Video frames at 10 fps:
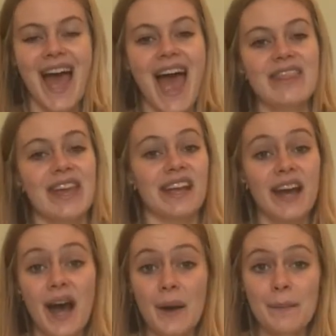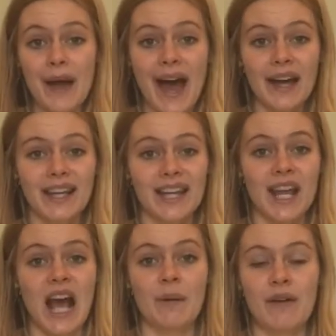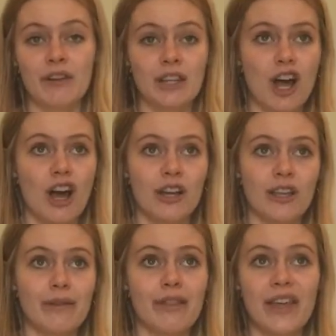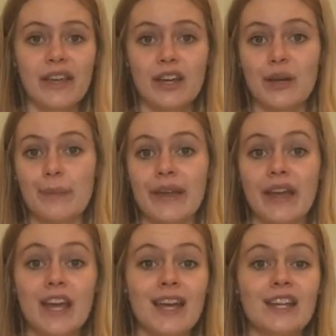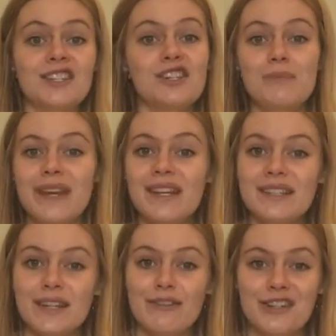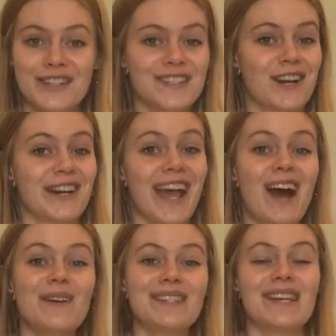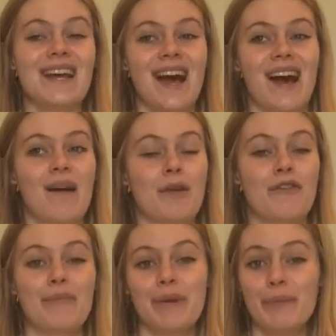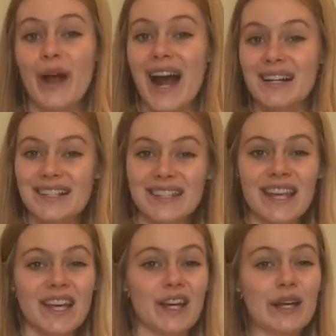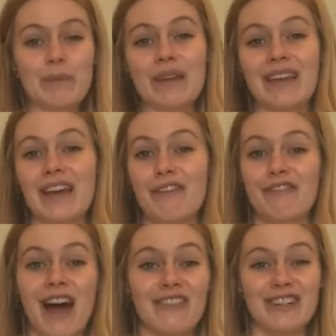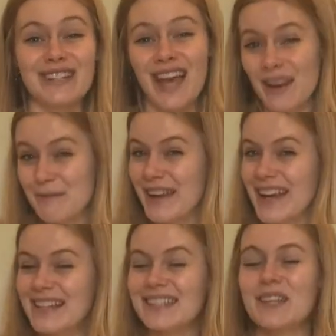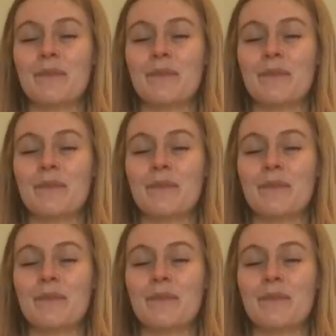and then come back in however long you think. Could be 2 minutes if you're just starting out. If you've been practicing, it could be 5 or 10 minutes.